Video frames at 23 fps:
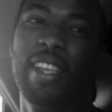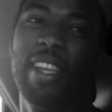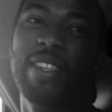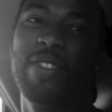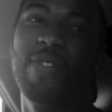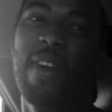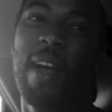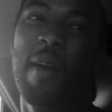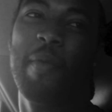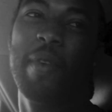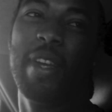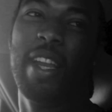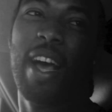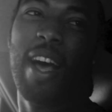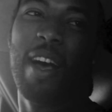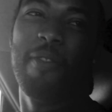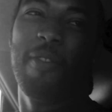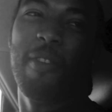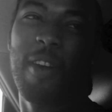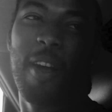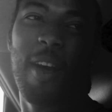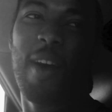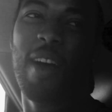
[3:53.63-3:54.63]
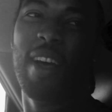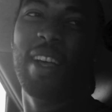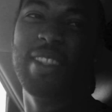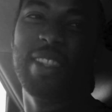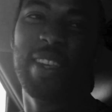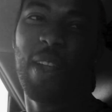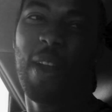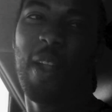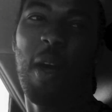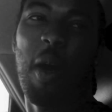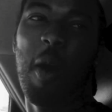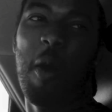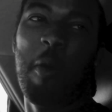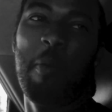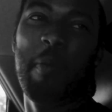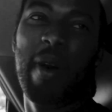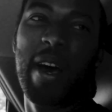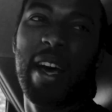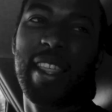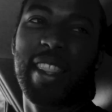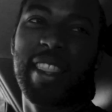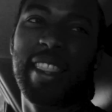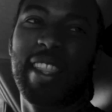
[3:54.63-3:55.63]
It's Ramadan for all, so the whole
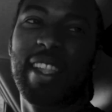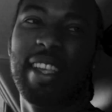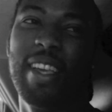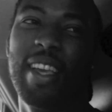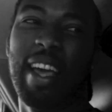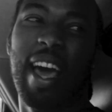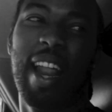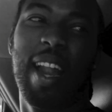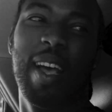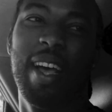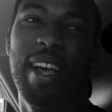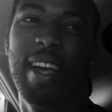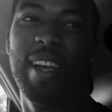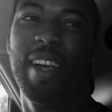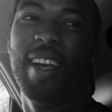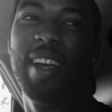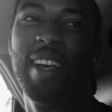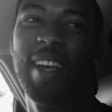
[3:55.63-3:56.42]
month. You gotta.